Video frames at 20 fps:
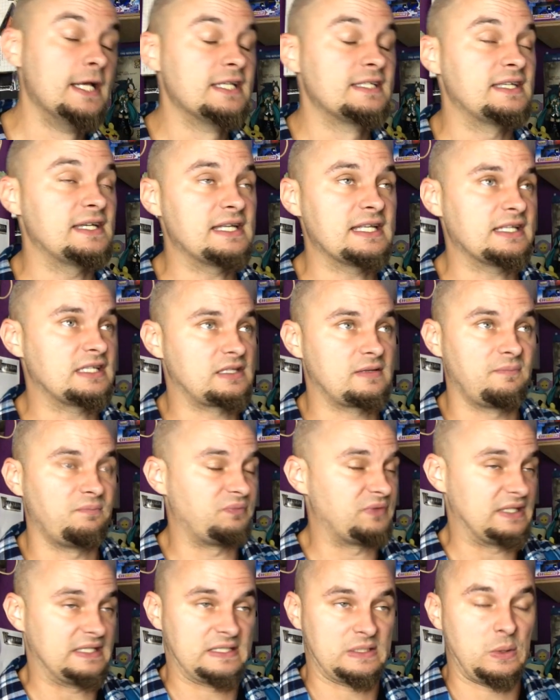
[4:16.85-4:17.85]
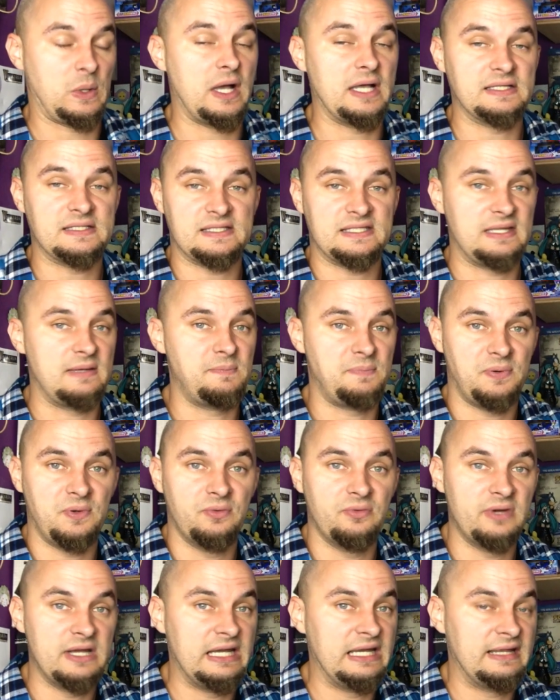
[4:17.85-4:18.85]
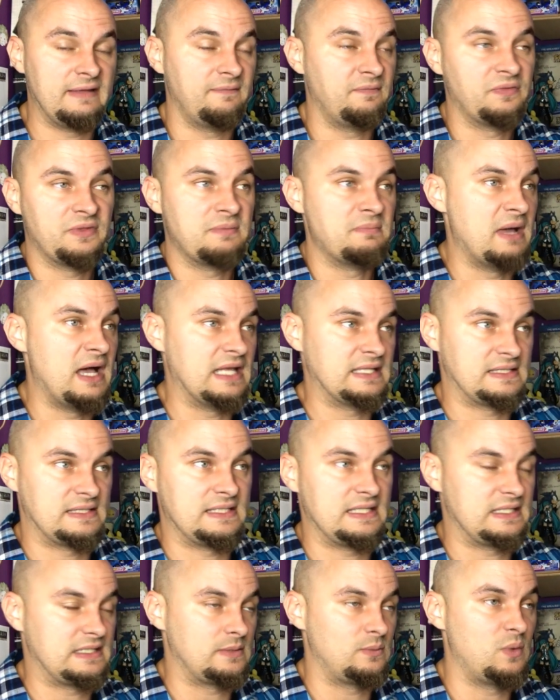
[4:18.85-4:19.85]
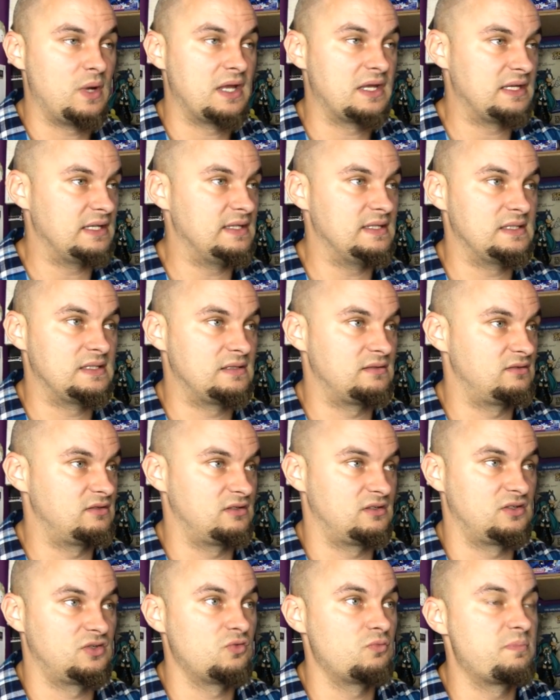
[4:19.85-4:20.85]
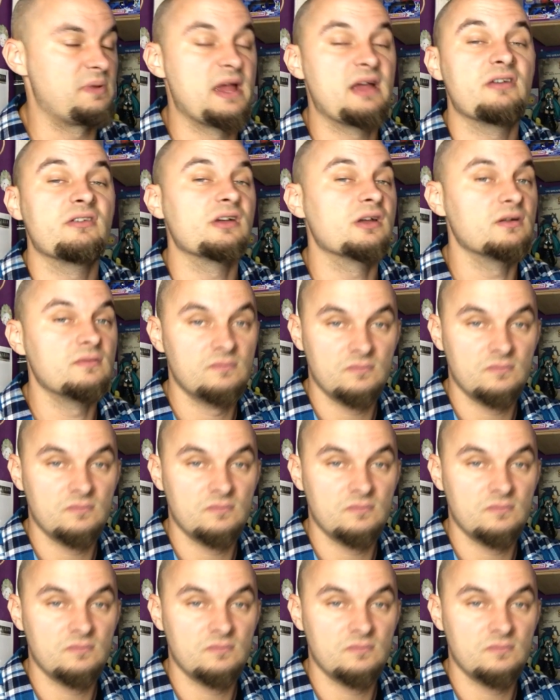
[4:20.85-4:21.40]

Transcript: So it's quite simple, really. The Master System one is just superior.